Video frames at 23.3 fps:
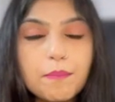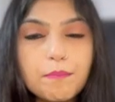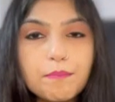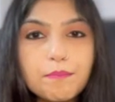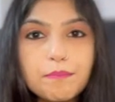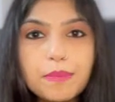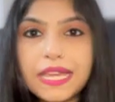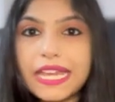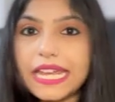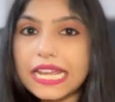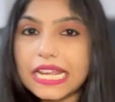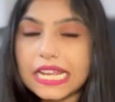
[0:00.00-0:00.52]

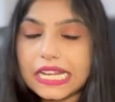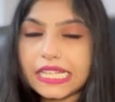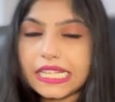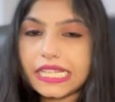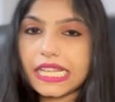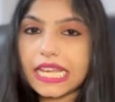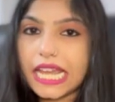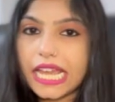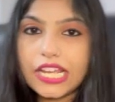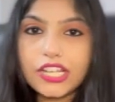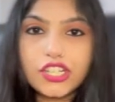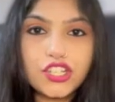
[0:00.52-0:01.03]
Be it
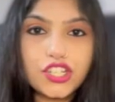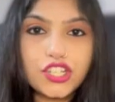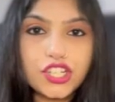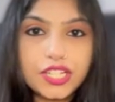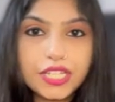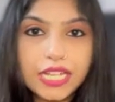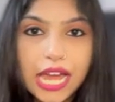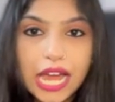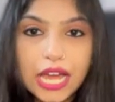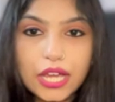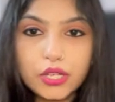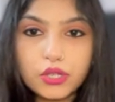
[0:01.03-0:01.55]
the
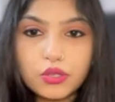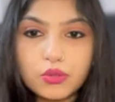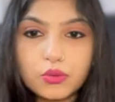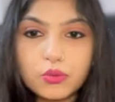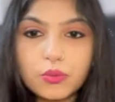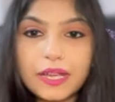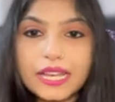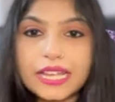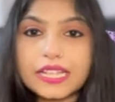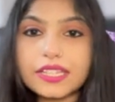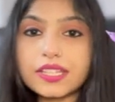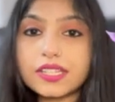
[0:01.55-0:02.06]
ancient
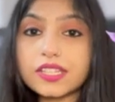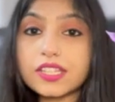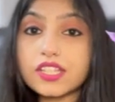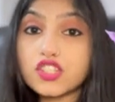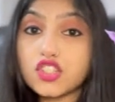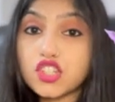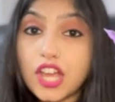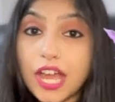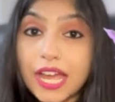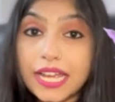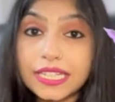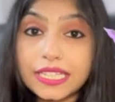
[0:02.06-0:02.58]
Ayurveda,
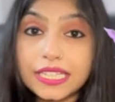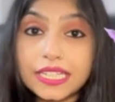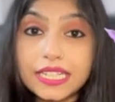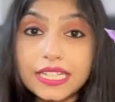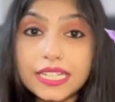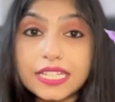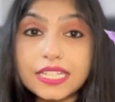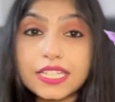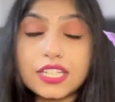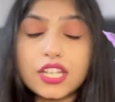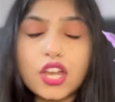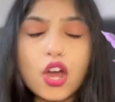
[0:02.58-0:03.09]

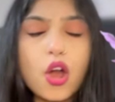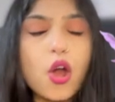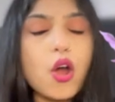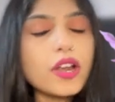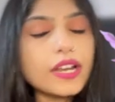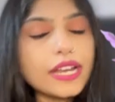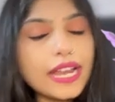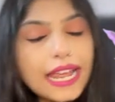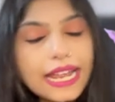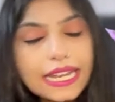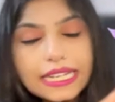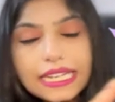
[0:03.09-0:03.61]
Chinese, or
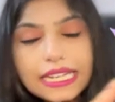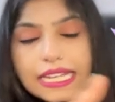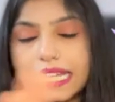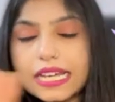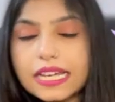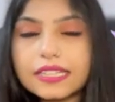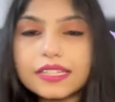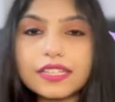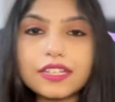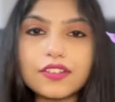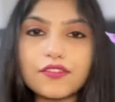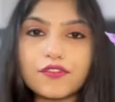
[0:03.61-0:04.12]

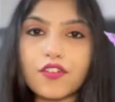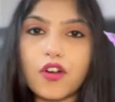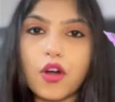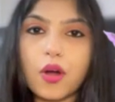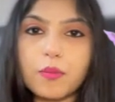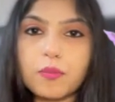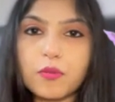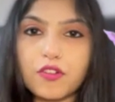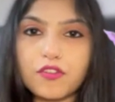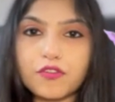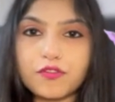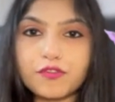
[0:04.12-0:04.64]
any other
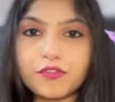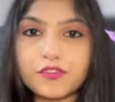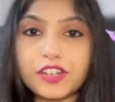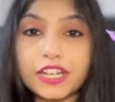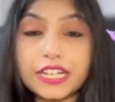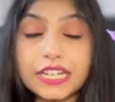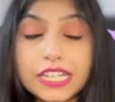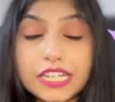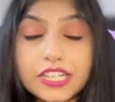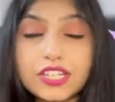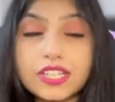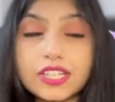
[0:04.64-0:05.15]
form of
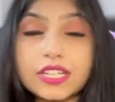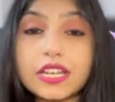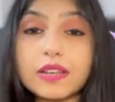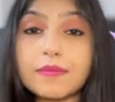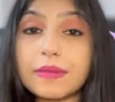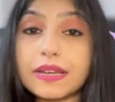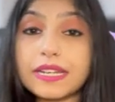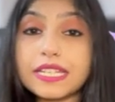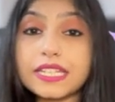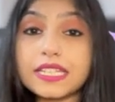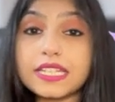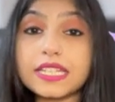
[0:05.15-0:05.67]
traditional
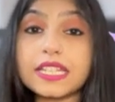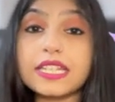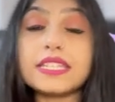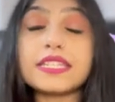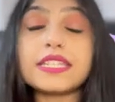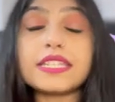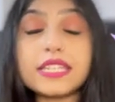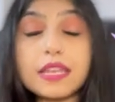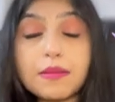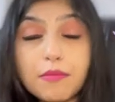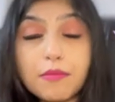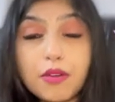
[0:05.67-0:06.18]
medicine,
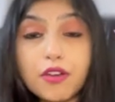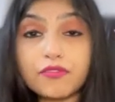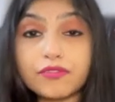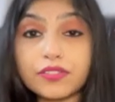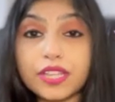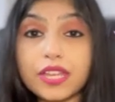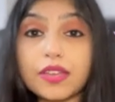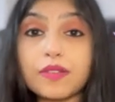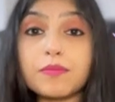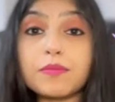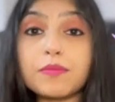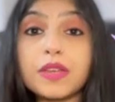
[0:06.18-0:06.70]
some of
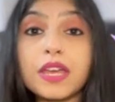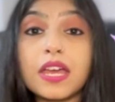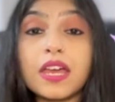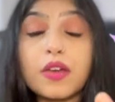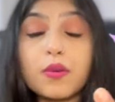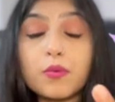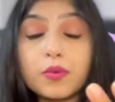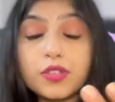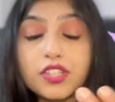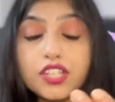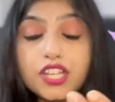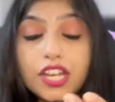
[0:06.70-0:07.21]
them,
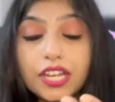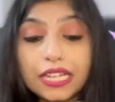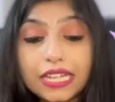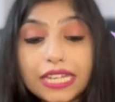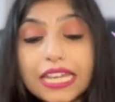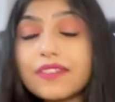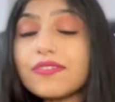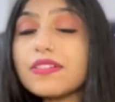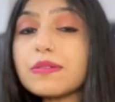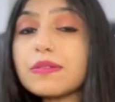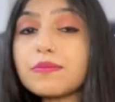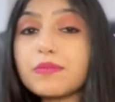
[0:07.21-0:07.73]
which are
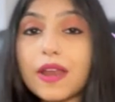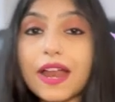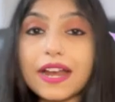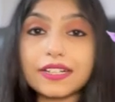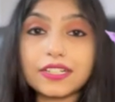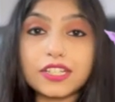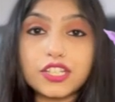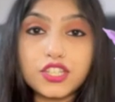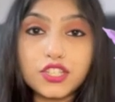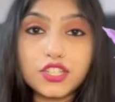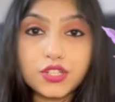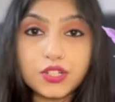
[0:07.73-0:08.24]
even
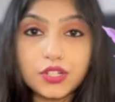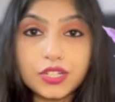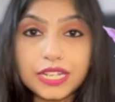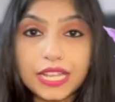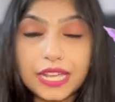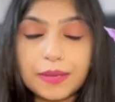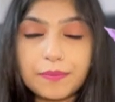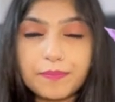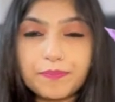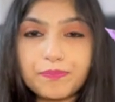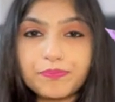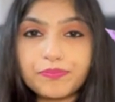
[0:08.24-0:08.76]
practiced
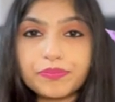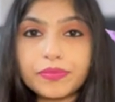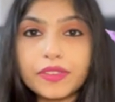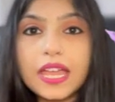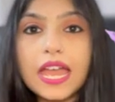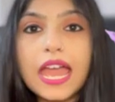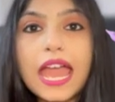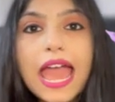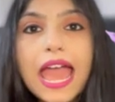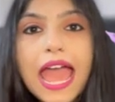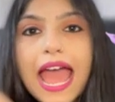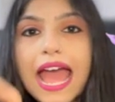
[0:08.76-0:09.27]
today,
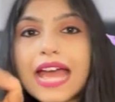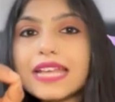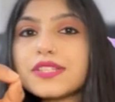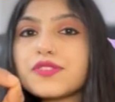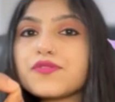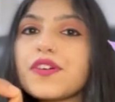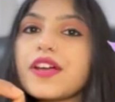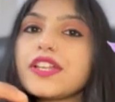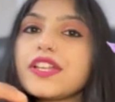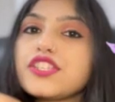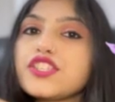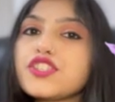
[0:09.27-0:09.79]
has
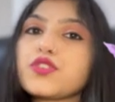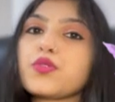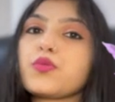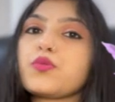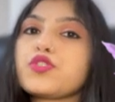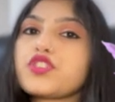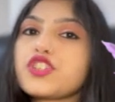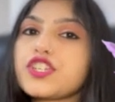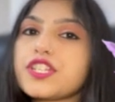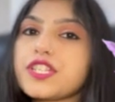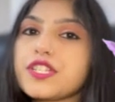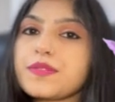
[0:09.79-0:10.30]
one
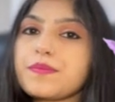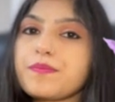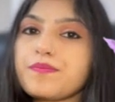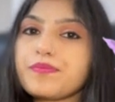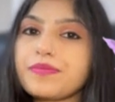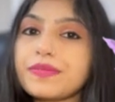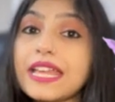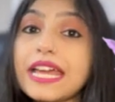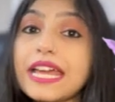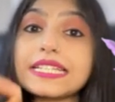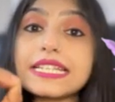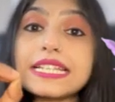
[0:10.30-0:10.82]
source,
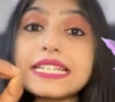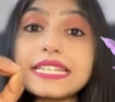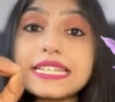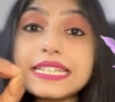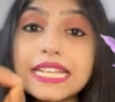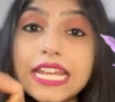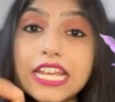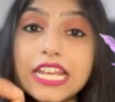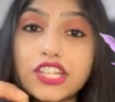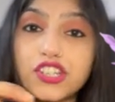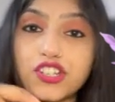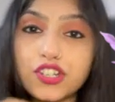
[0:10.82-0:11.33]
that is
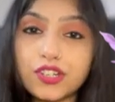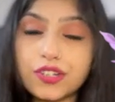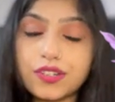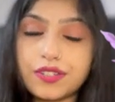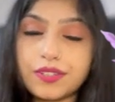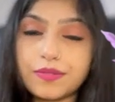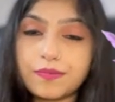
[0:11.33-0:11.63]
nature.